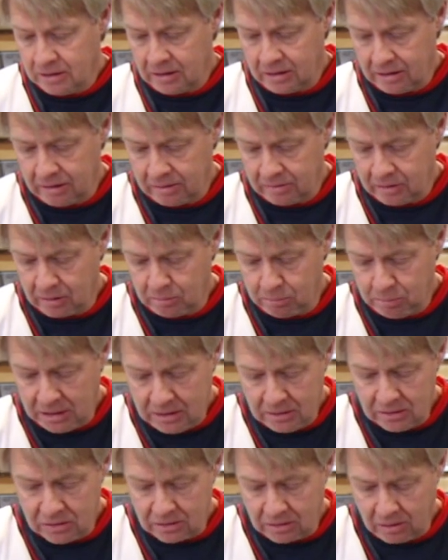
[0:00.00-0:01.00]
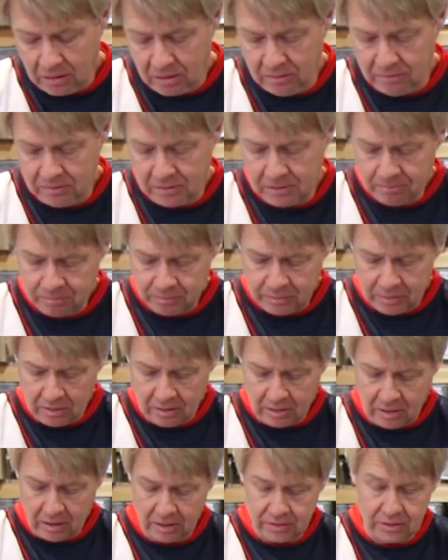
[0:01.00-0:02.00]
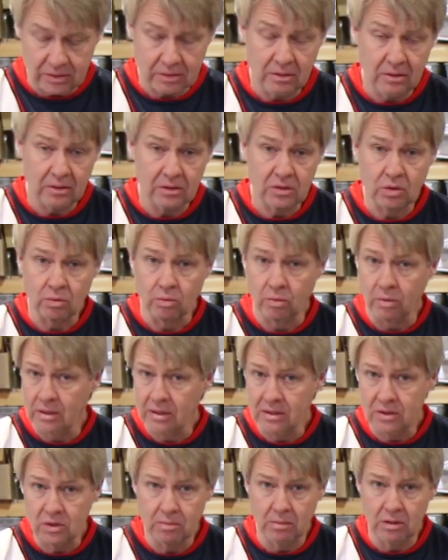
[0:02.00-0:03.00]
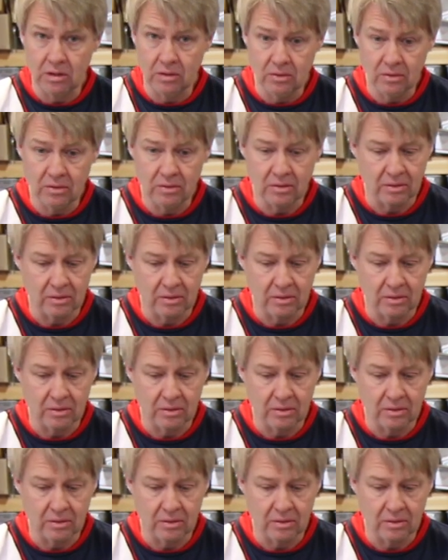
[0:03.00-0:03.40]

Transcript: The impedance curve also looks really smooth.